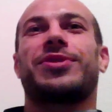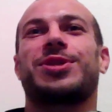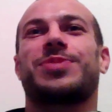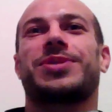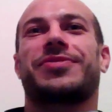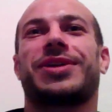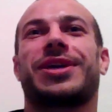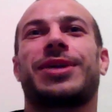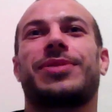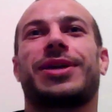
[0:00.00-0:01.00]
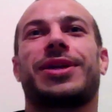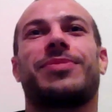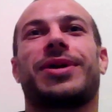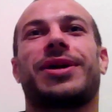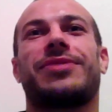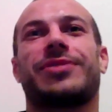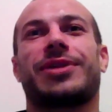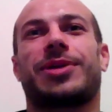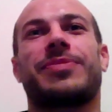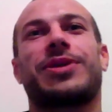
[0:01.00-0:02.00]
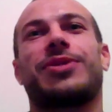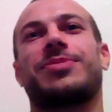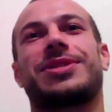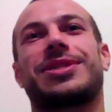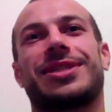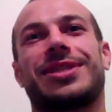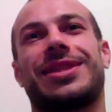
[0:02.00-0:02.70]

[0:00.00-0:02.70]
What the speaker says: you've got a specific game plan in mind for an upcoming competition,